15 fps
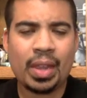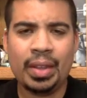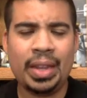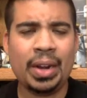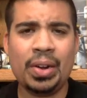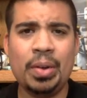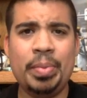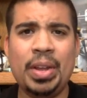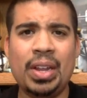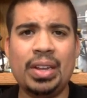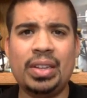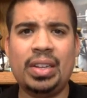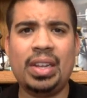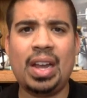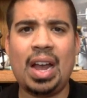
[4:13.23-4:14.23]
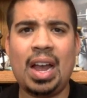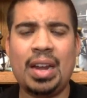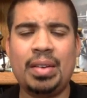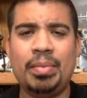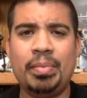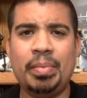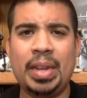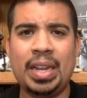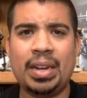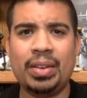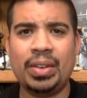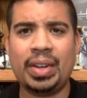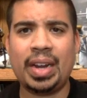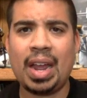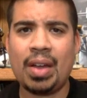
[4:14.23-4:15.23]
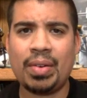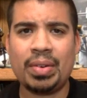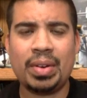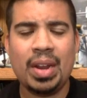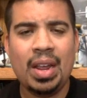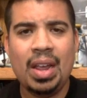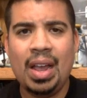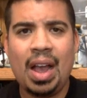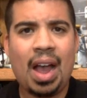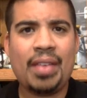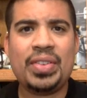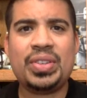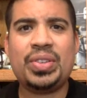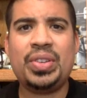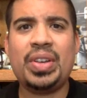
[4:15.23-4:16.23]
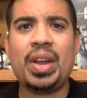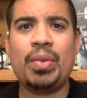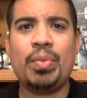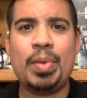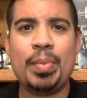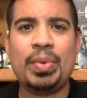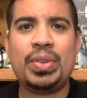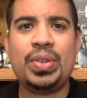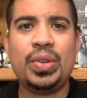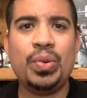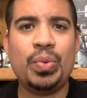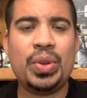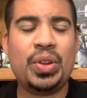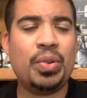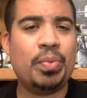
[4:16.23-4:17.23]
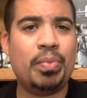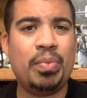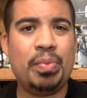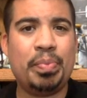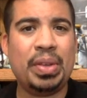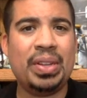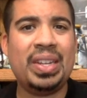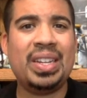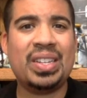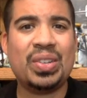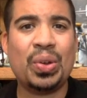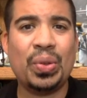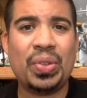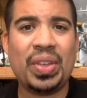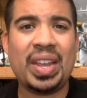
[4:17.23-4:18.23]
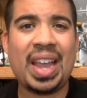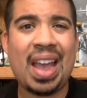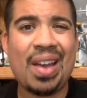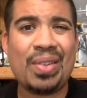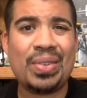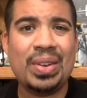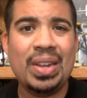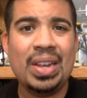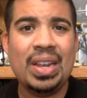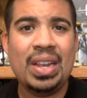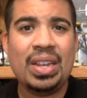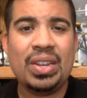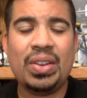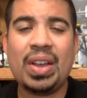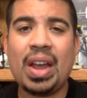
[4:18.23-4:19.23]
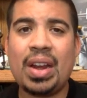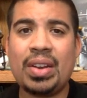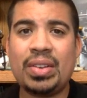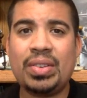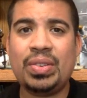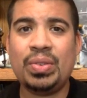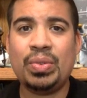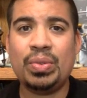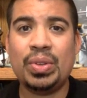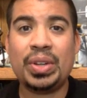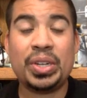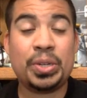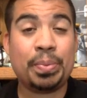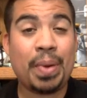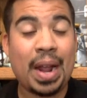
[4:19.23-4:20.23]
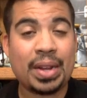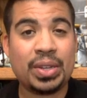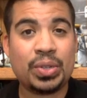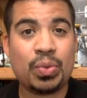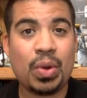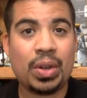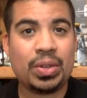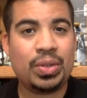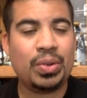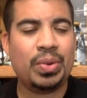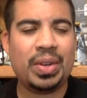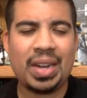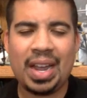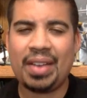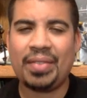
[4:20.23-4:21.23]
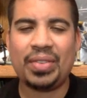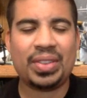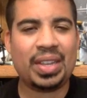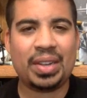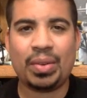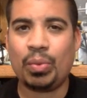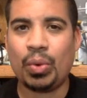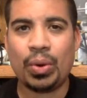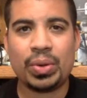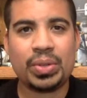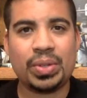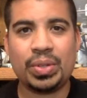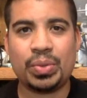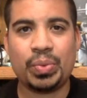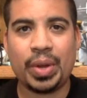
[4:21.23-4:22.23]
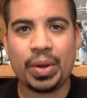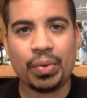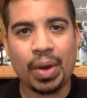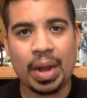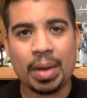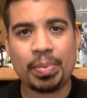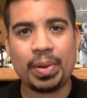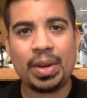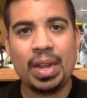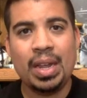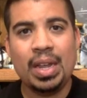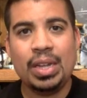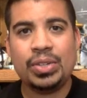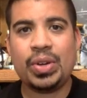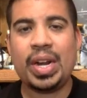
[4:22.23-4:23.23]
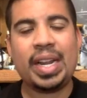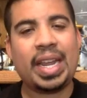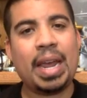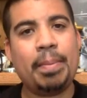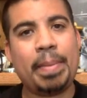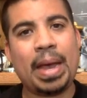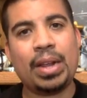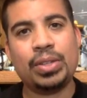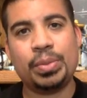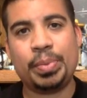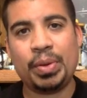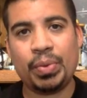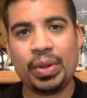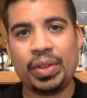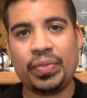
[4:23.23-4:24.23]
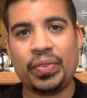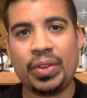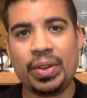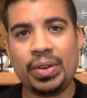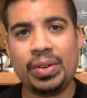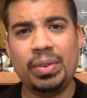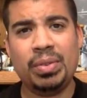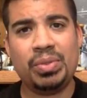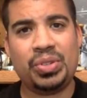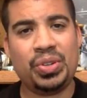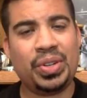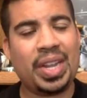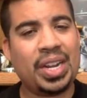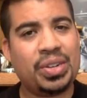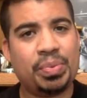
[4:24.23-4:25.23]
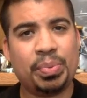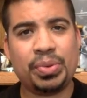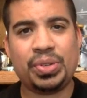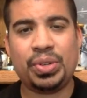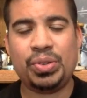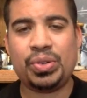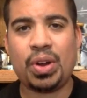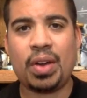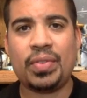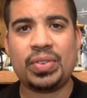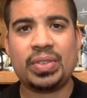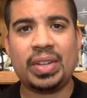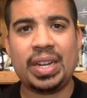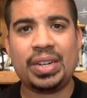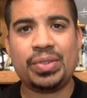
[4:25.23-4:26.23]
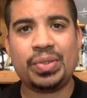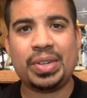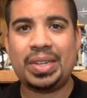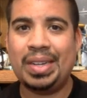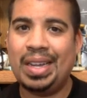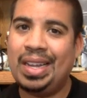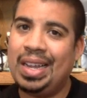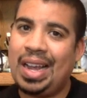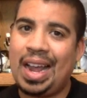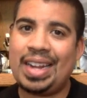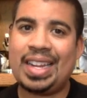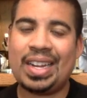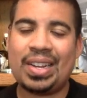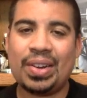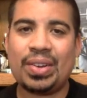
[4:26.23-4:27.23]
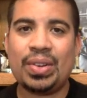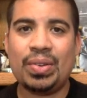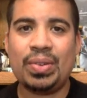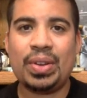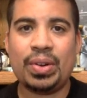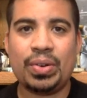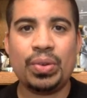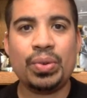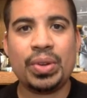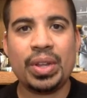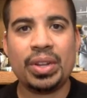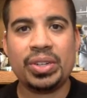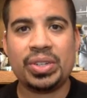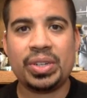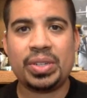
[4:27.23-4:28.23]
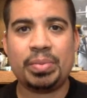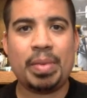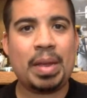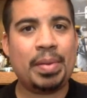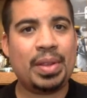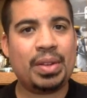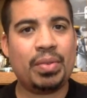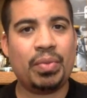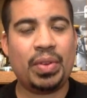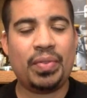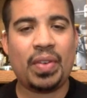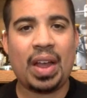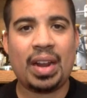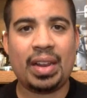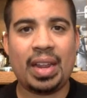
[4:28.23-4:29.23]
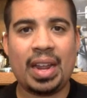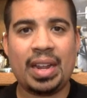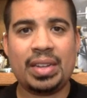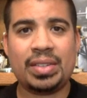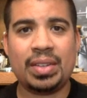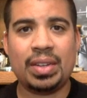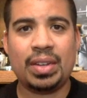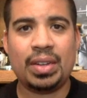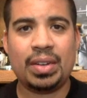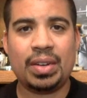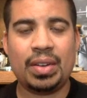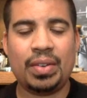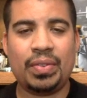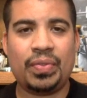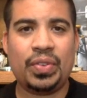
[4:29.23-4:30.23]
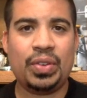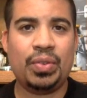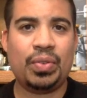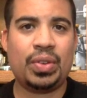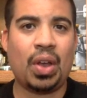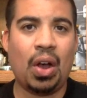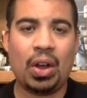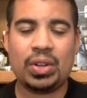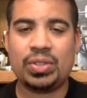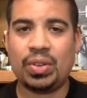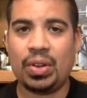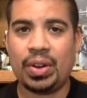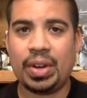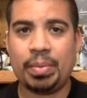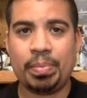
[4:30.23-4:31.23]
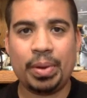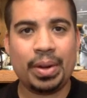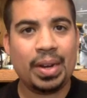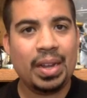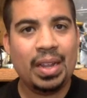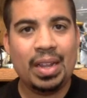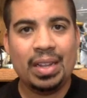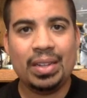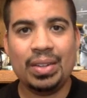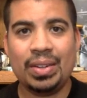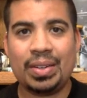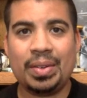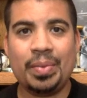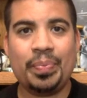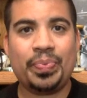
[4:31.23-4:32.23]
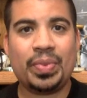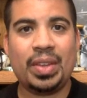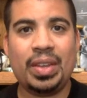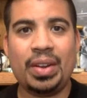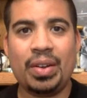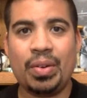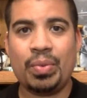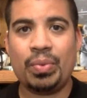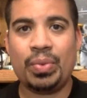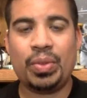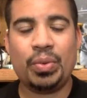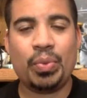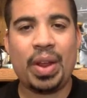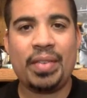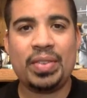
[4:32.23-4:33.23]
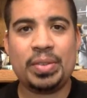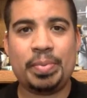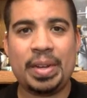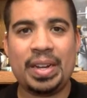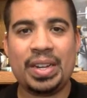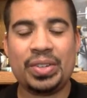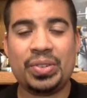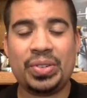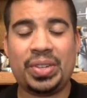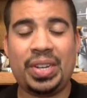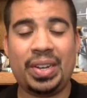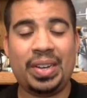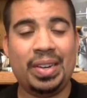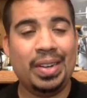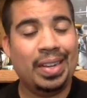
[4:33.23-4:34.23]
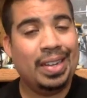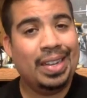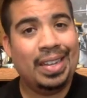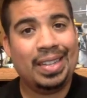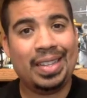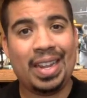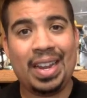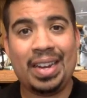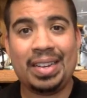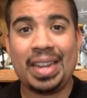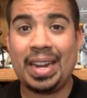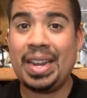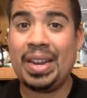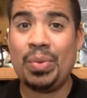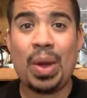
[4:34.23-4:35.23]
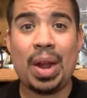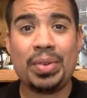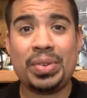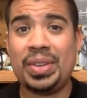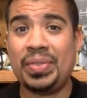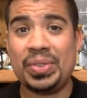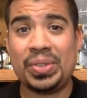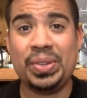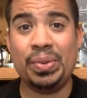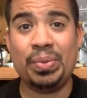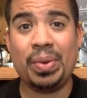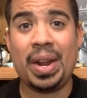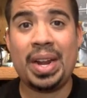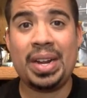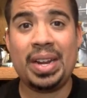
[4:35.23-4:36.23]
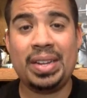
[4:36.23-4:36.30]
They're going to be all the odd man looking out. And obviously you got to remember too, when you're building this whole thing out, you got to look at your practice squad too. And not everything works this way, right? But training camp battles will be really fun. Should they pursue Jarvis Landry? I think they're doing their due diligence, maybe revitalize a few talks on it. But look, you know, the Ravens being interested, they need wide receivers too, right?